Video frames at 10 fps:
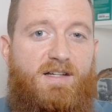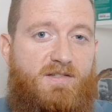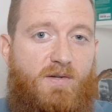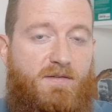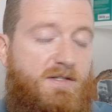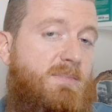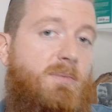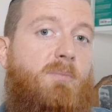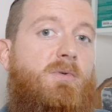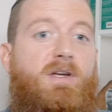So I see
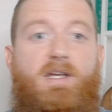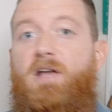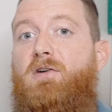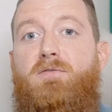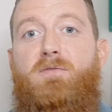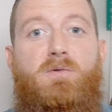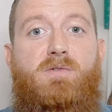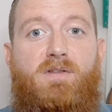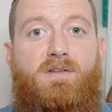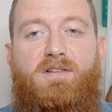people bring catered food
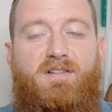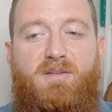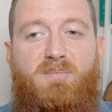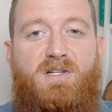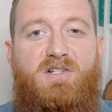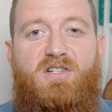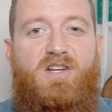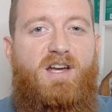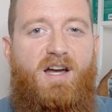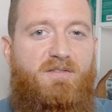to the
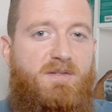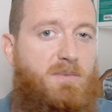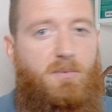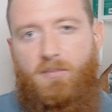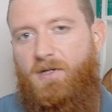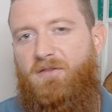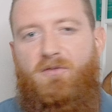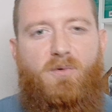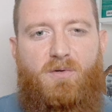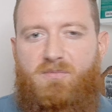beach. I've seen people bring,
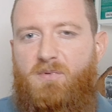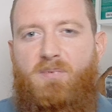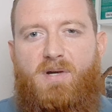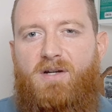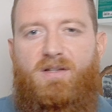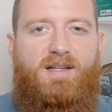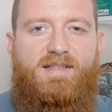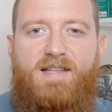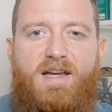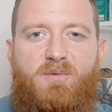of course, prepared like
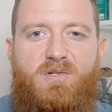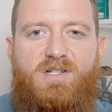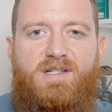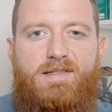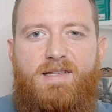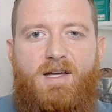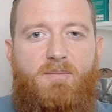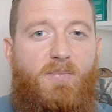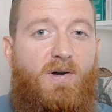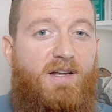sandwiches,
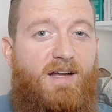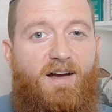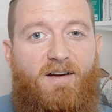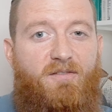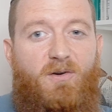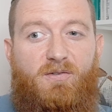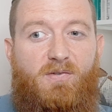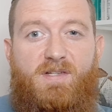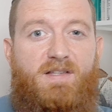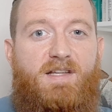but I've
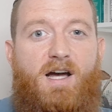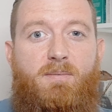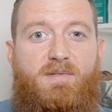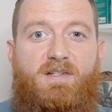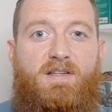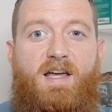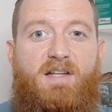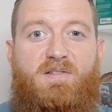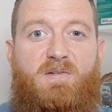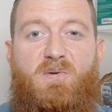also seen the opposite of
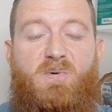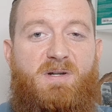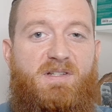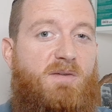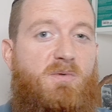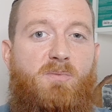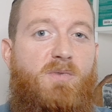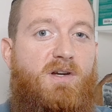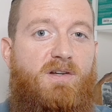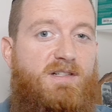that too, where someone will
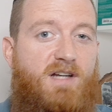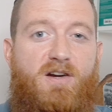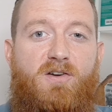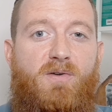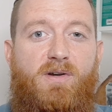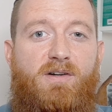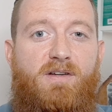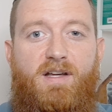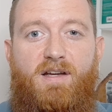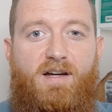bring an entire
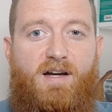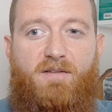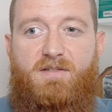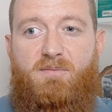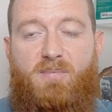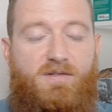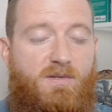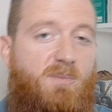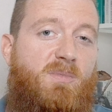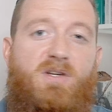grill. I've seen
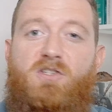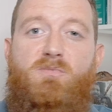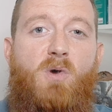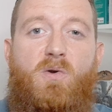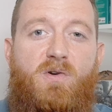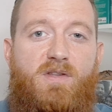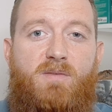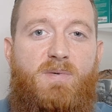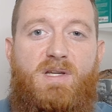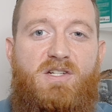someone bring a smoker to
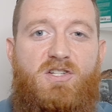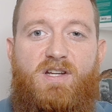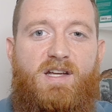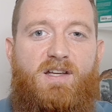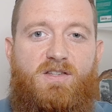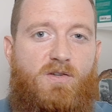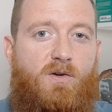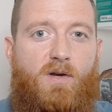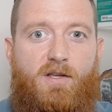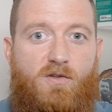the beach.
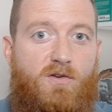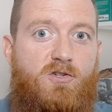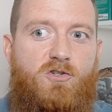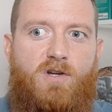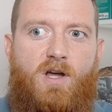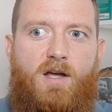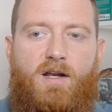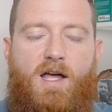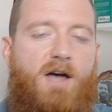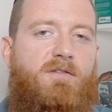So as long as you're
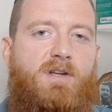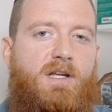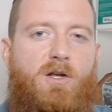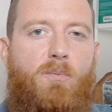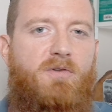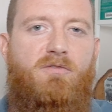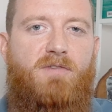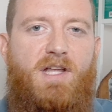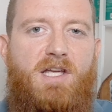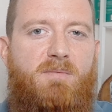not having an open
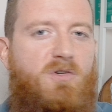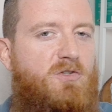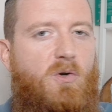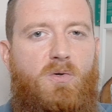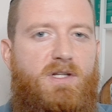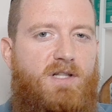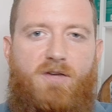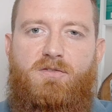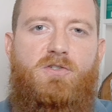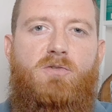flame, you're totally
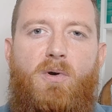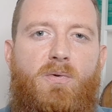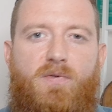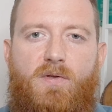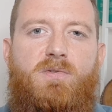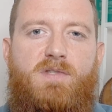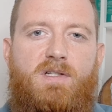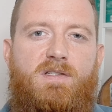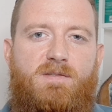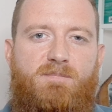allowed to do both of those
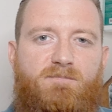things.